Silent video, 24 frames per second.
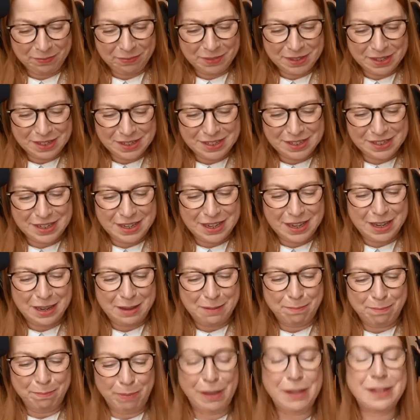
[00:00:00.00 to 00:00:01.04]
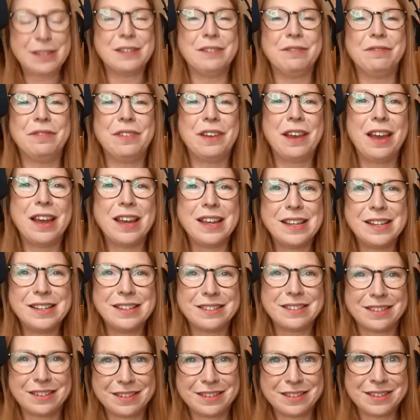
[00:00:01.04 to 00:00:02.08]
C,
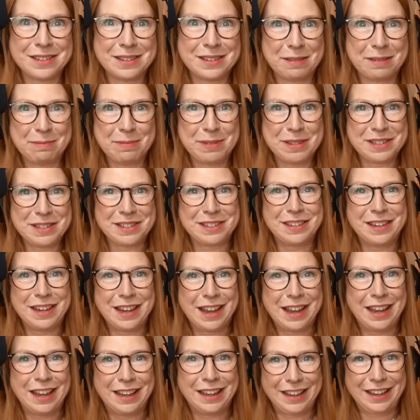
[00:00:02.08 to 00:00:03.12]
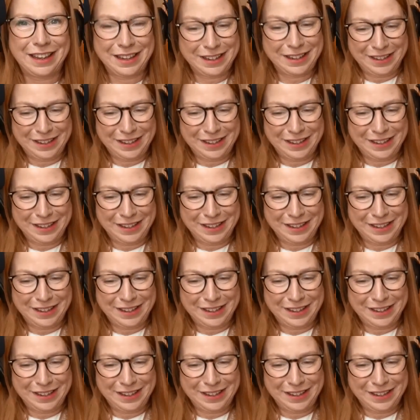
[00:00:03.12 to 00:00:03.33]
butterflies on a summer's day.